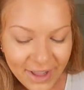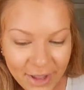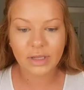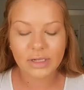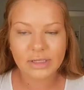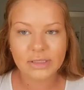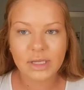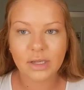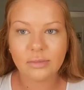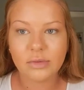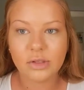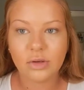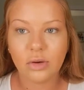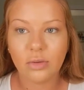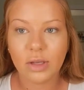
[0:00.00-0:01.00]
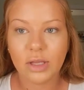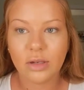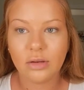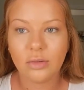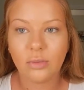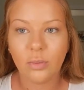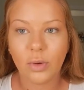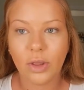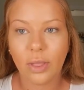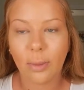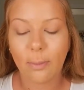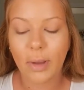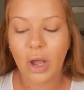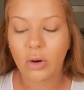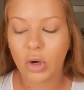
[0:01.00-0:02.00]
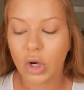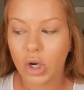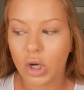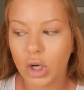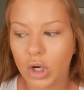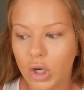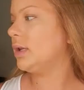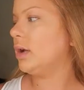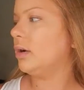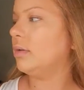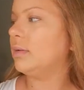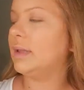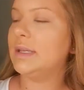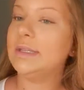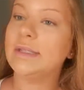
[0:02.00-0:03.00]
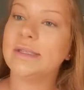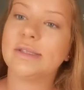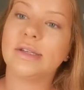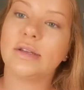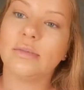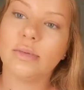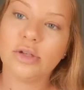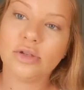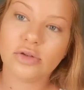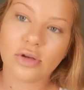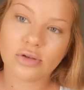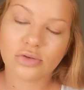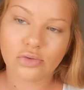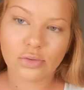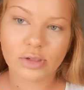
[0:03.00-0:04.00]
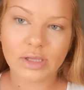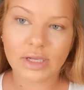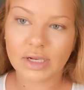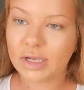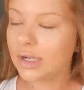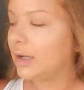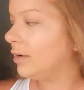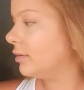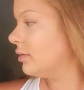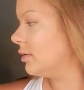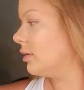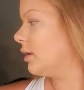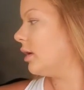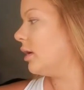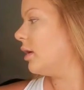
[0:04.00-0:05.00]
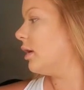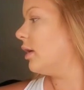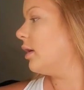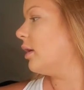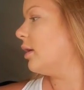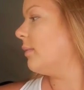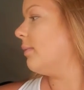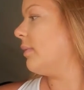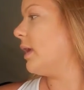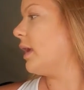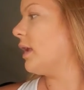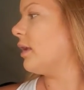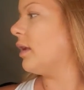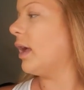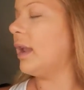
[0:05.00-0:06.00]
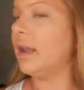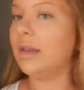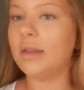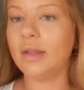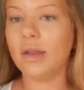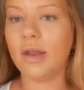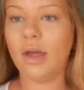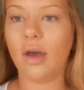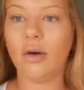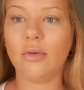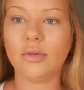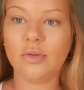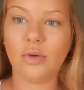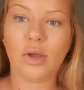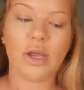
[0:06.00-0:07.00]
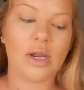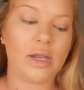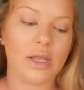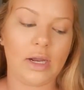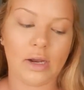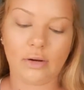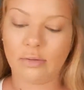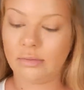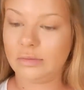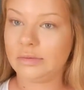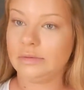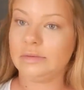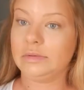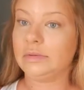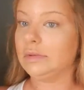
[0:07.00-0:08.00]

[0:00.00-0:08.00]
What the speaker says: It is time to go in with powder. So this is gonna be drugstore related, and I didn't get it out, so I gotta get it.